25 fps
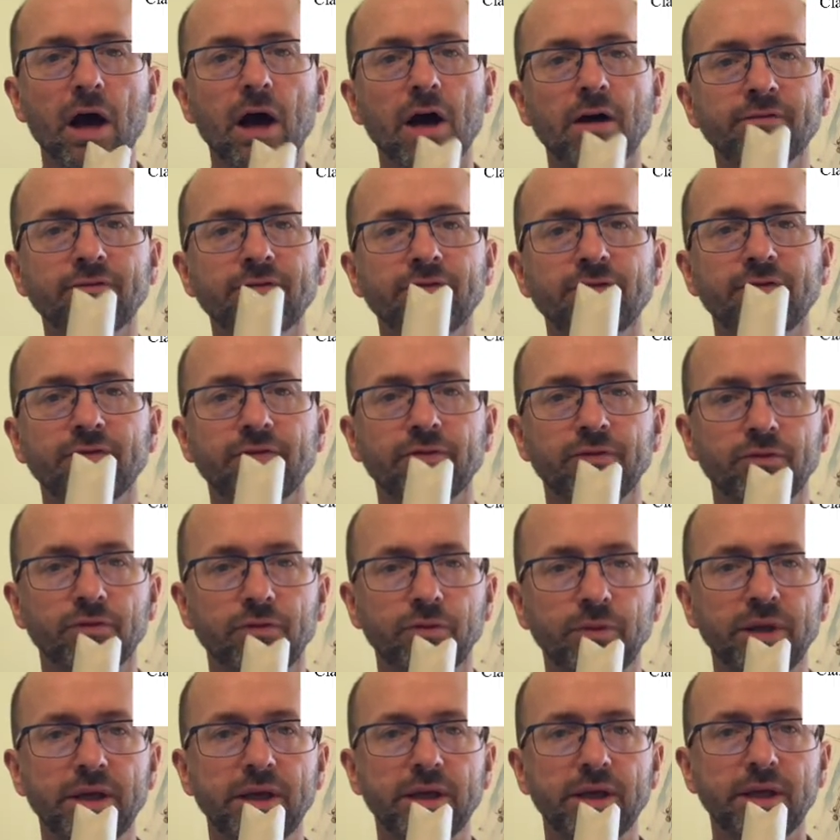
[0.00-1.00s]
Off
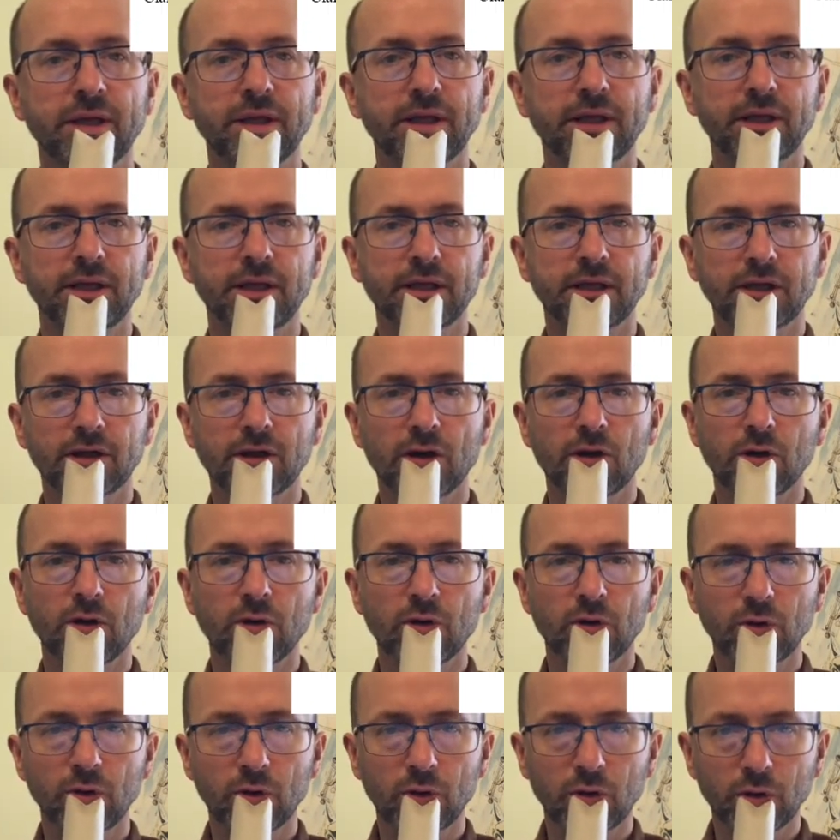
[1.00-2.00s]
we
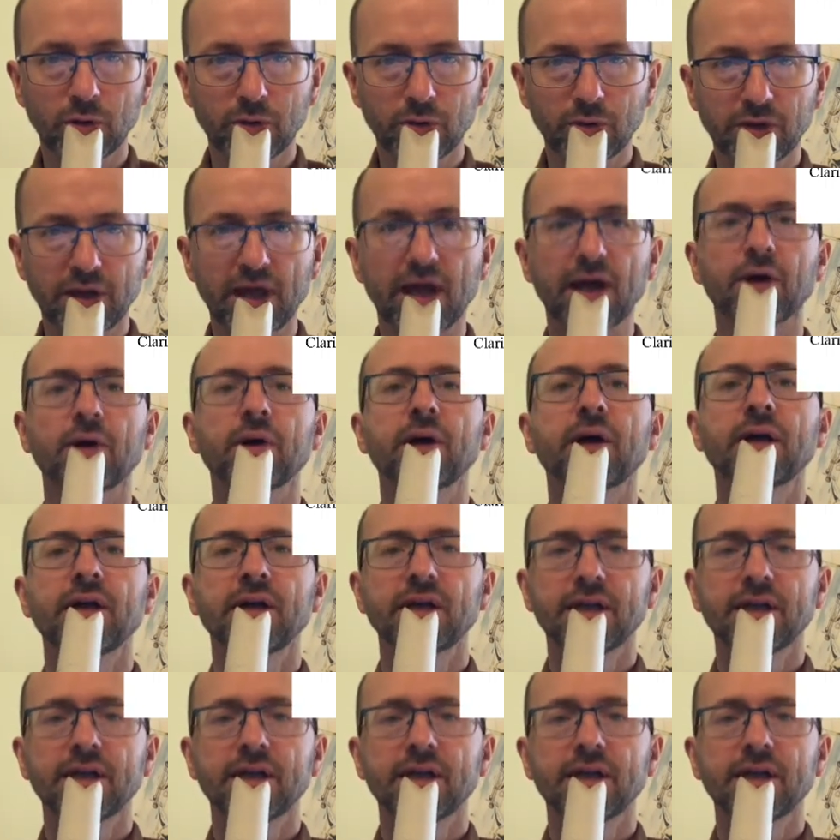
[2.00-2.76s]
go now.